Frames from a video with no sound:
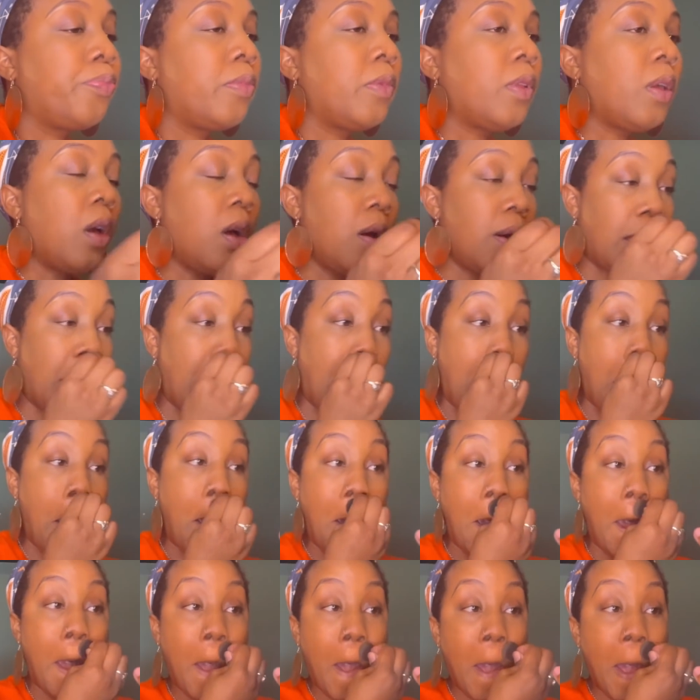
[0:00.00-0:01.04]
Okay.
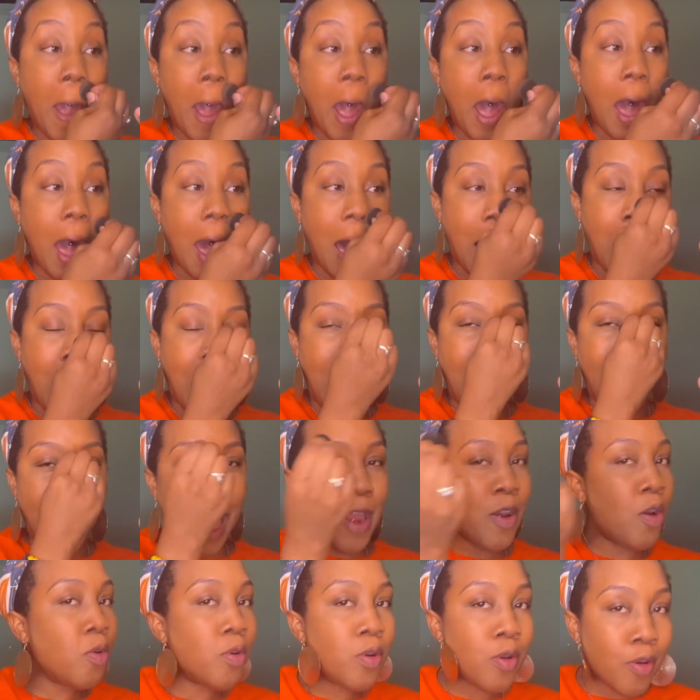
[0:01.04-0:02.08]
I
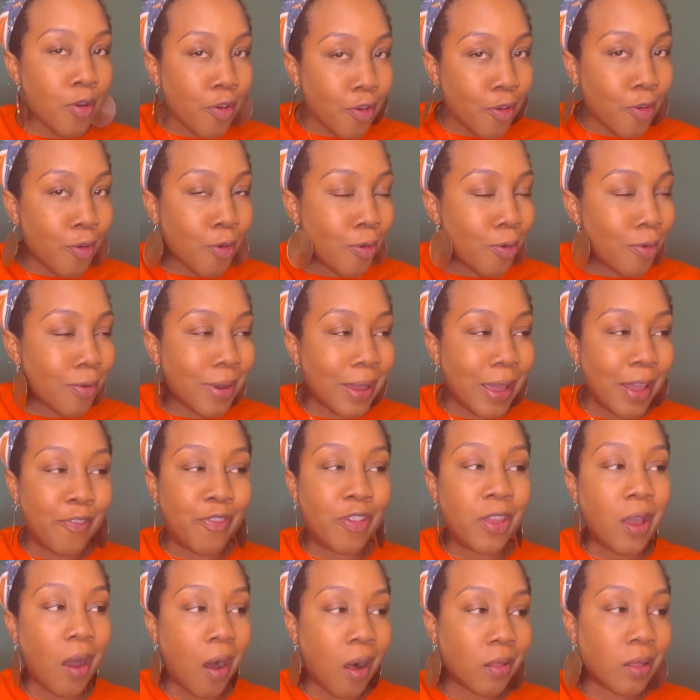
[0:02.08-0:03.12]
don't know if
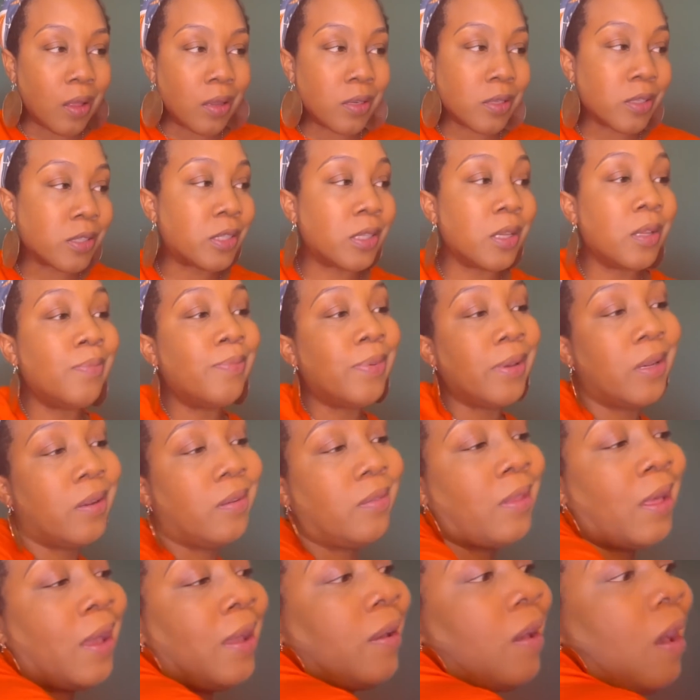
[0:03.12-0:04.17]
y'all understood, but,
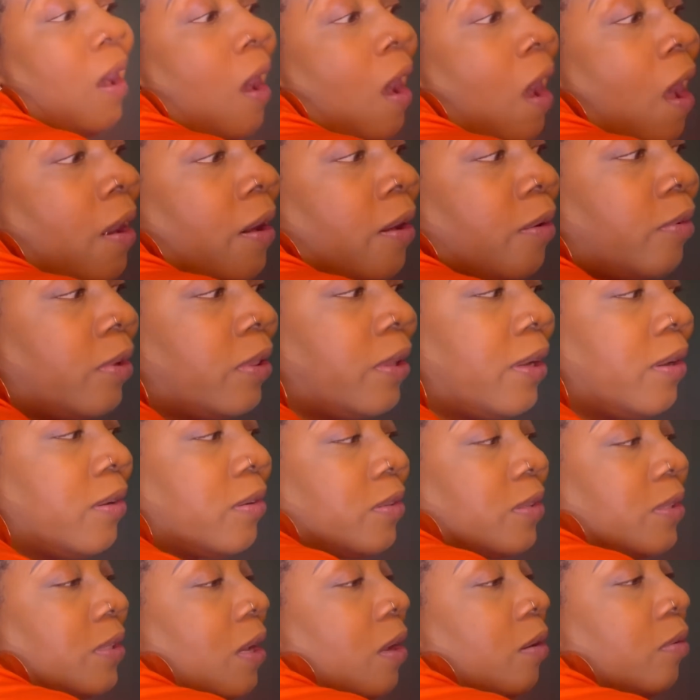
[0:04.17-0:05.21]
like, I didn't really
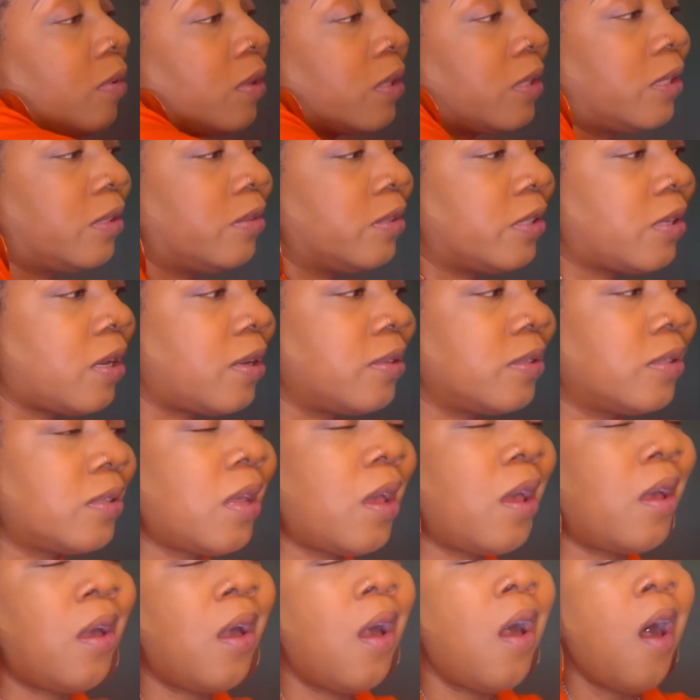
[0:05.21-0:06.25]
understand what she was trying to
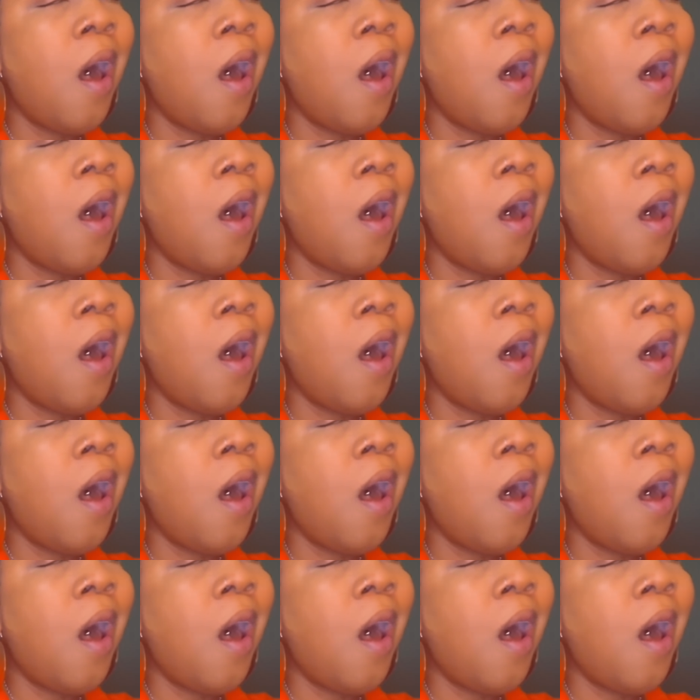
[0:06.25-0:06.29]
say.